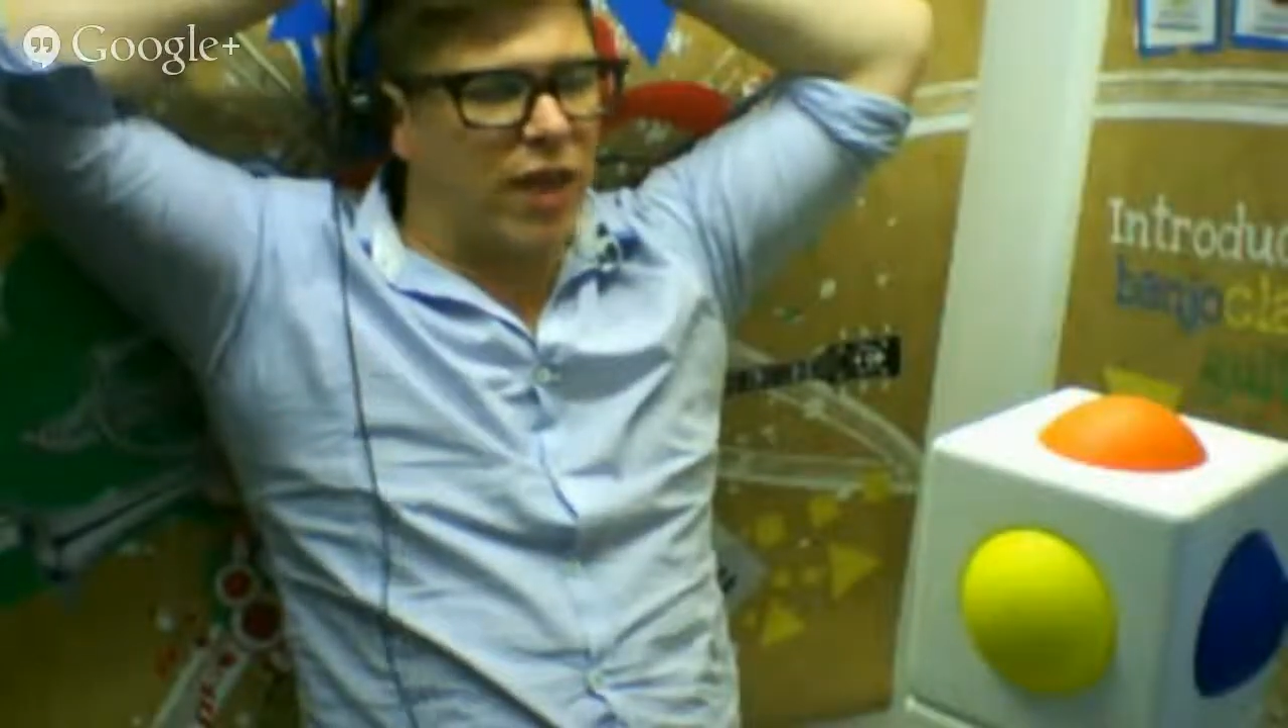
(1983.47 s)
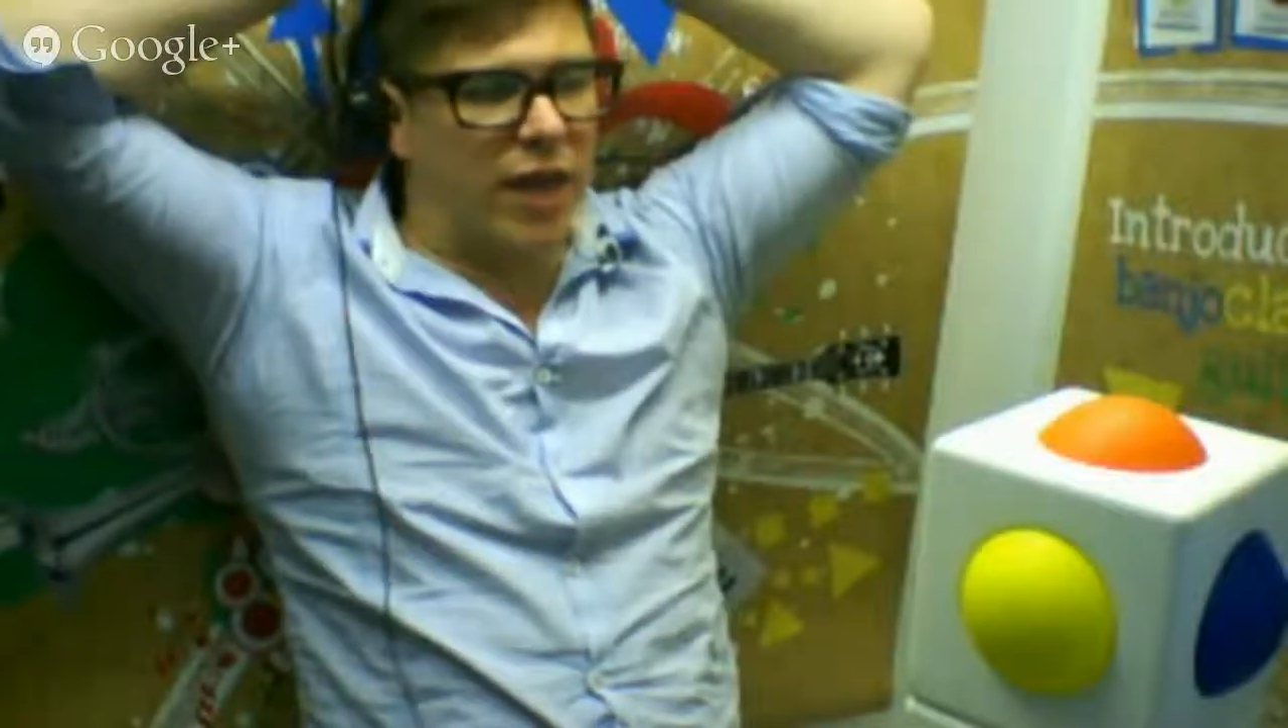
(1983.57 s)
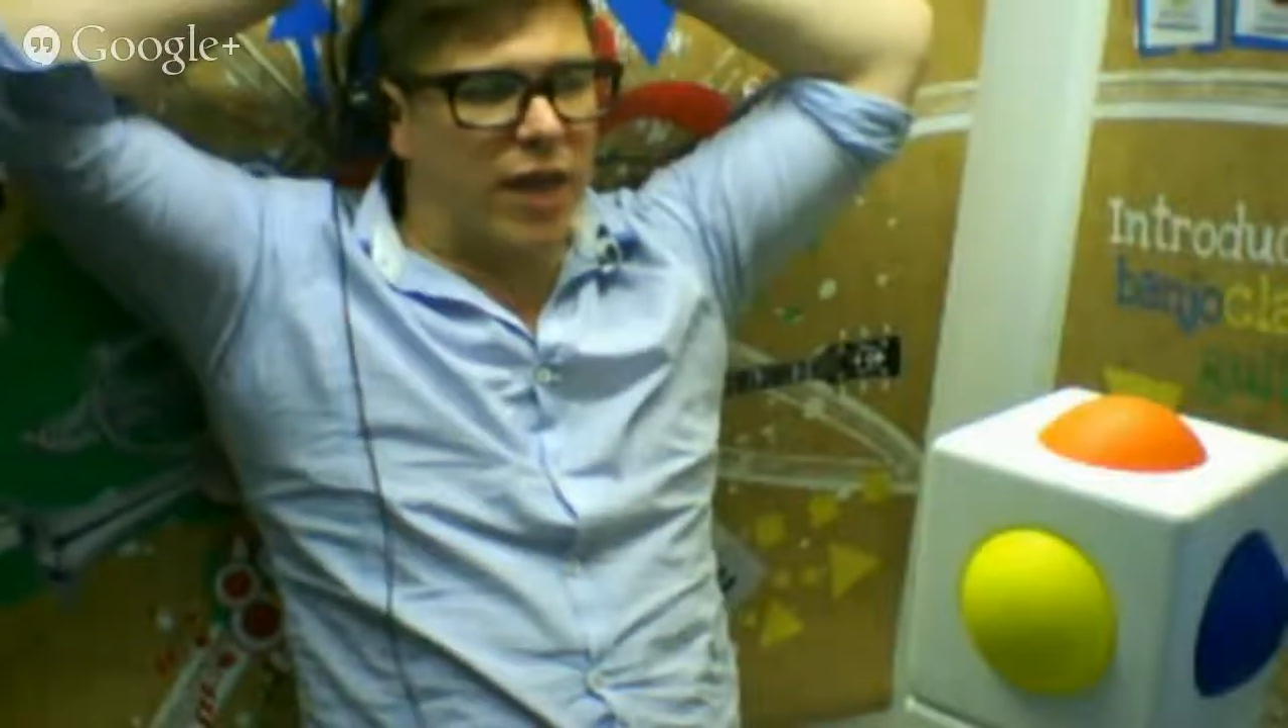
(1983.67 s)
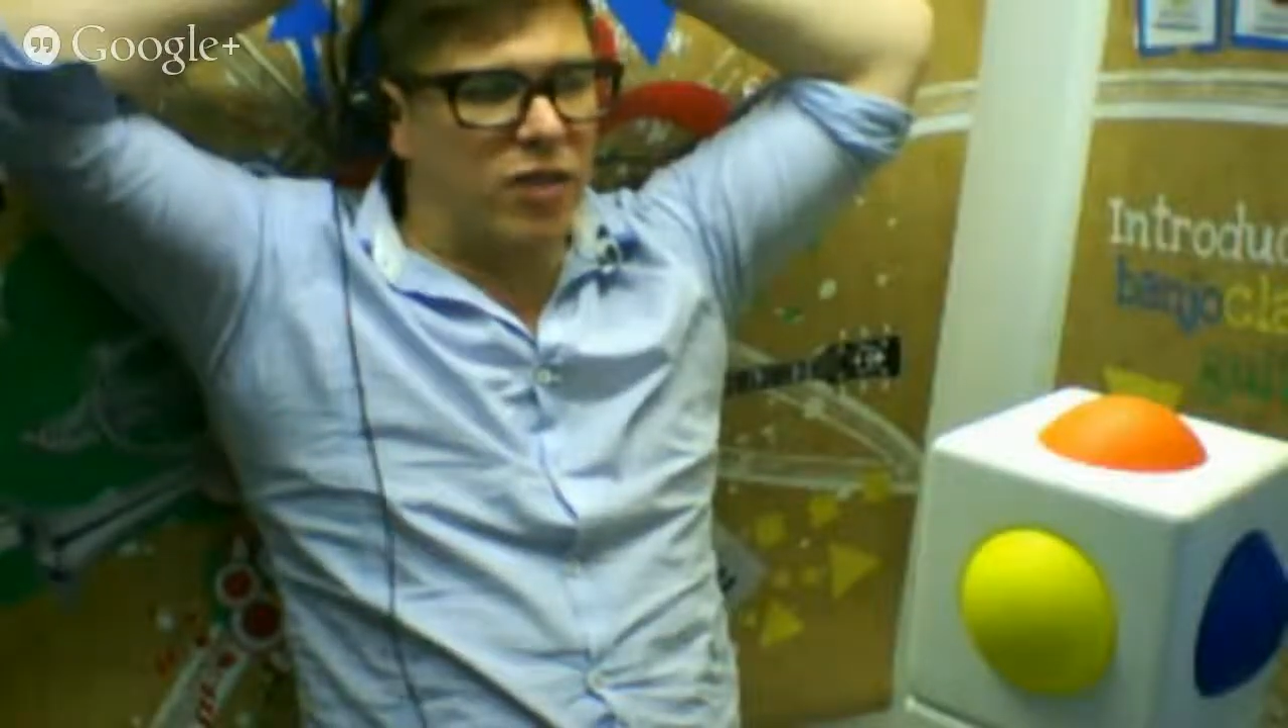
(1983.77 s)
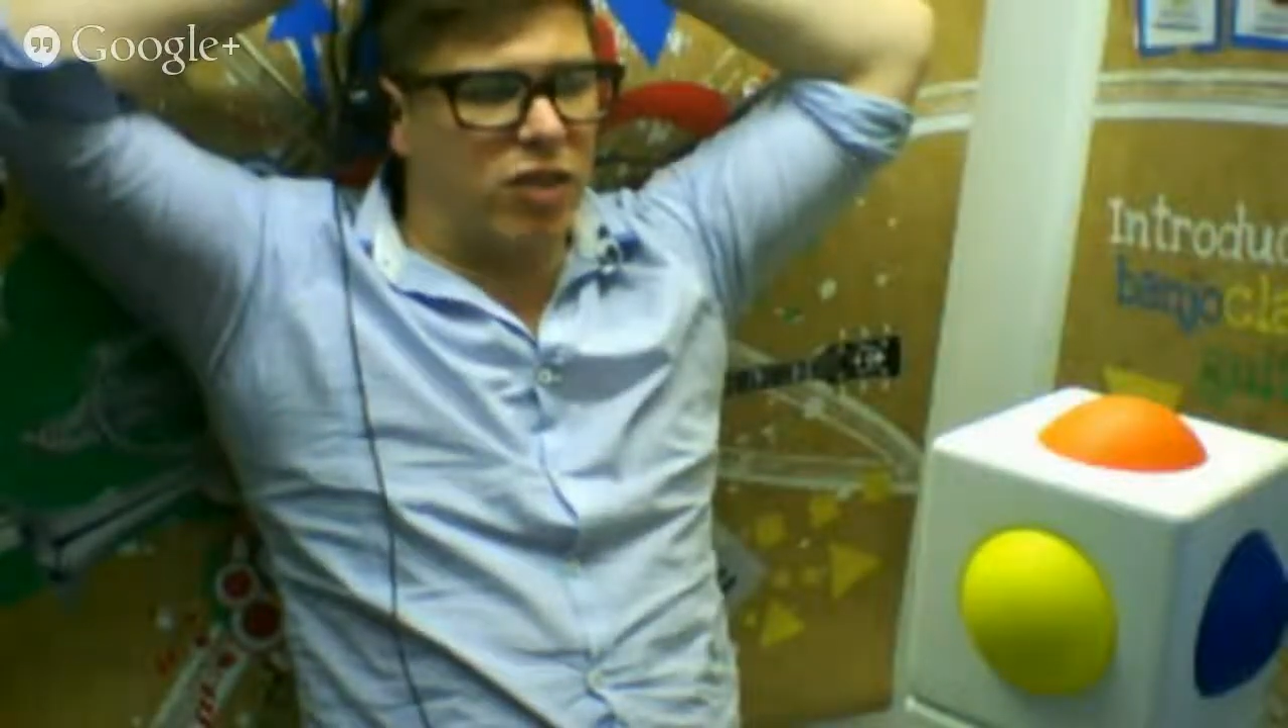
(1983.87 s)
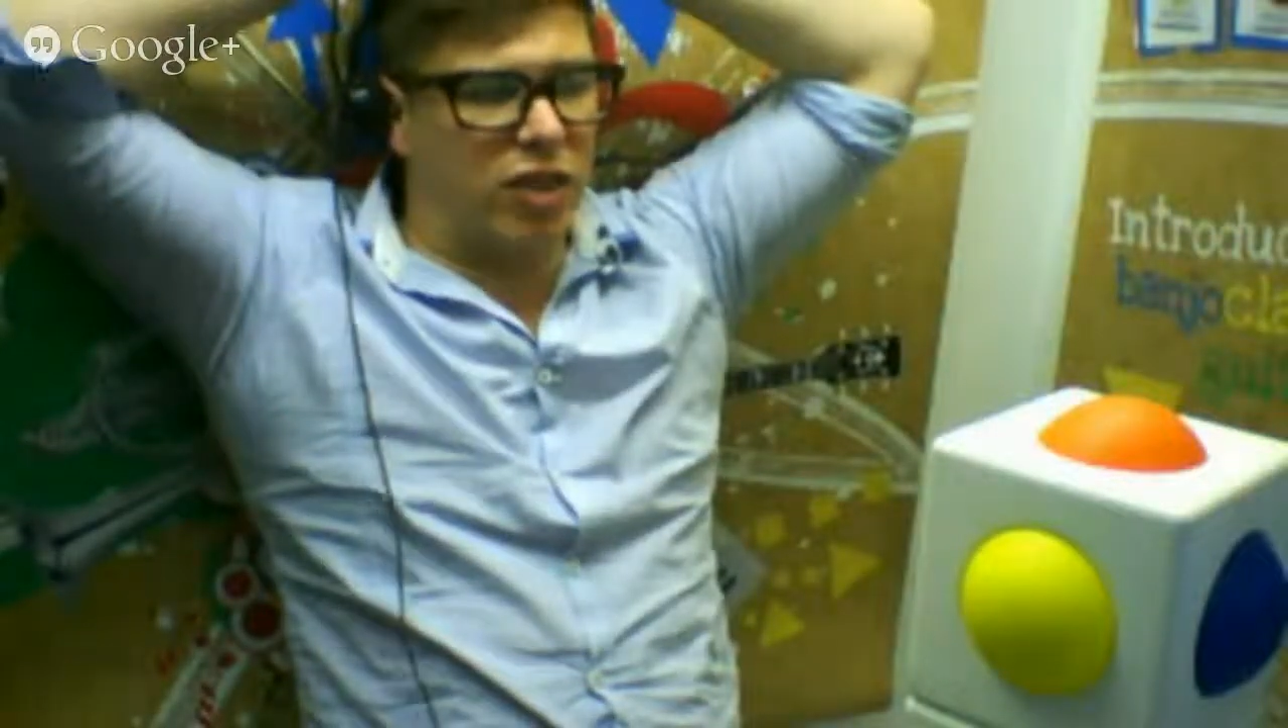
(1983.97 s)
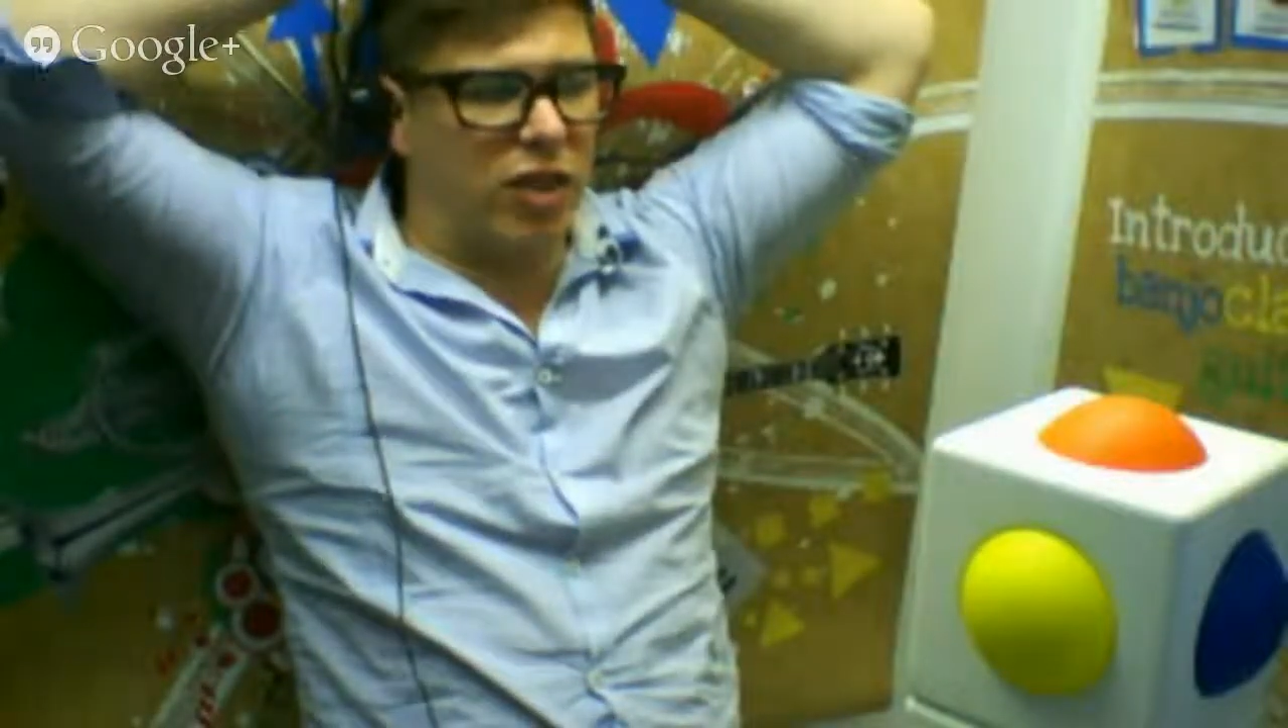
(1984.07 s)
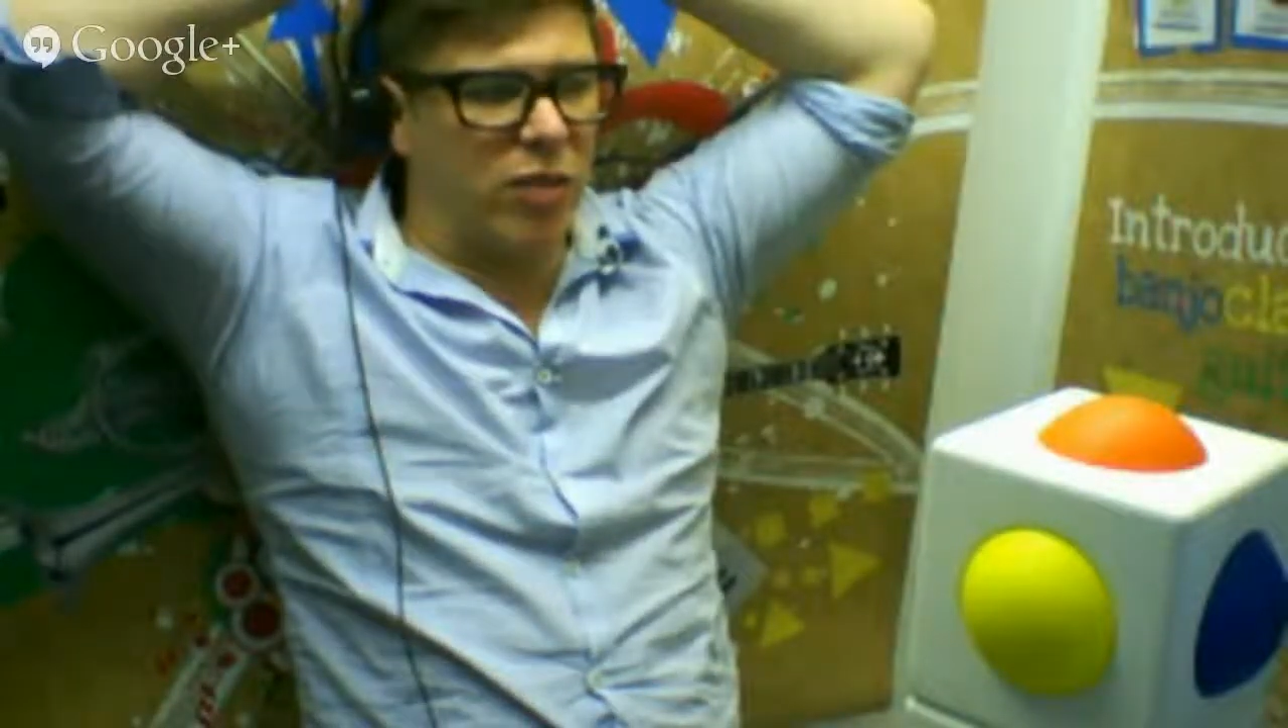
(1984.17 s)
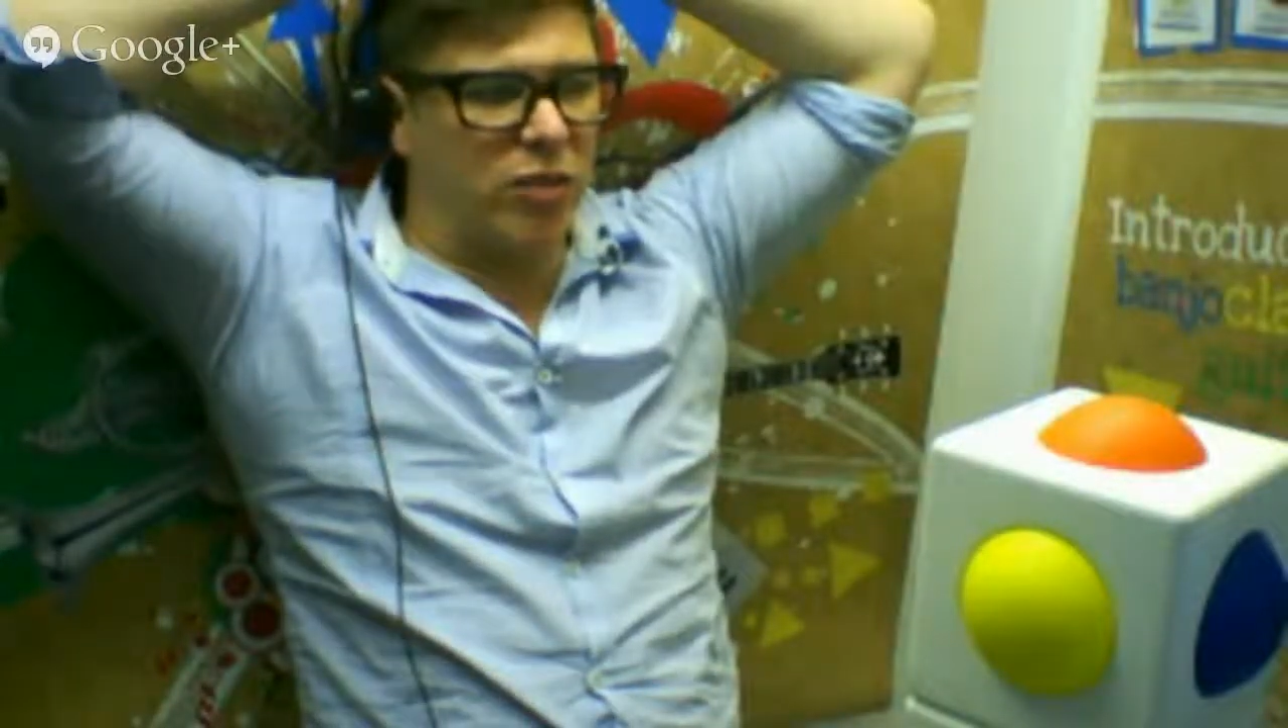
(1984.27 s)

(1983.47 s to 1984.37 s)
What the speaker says: had Journey open.